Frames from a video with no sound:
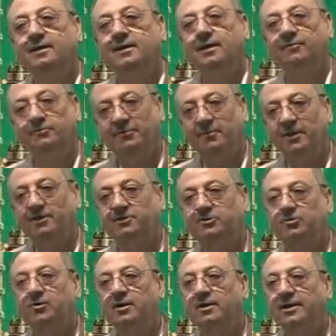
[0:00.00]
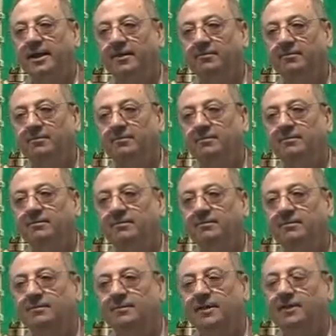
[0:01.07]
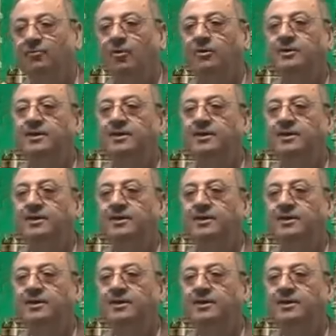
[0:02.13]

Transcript: A female student came. In what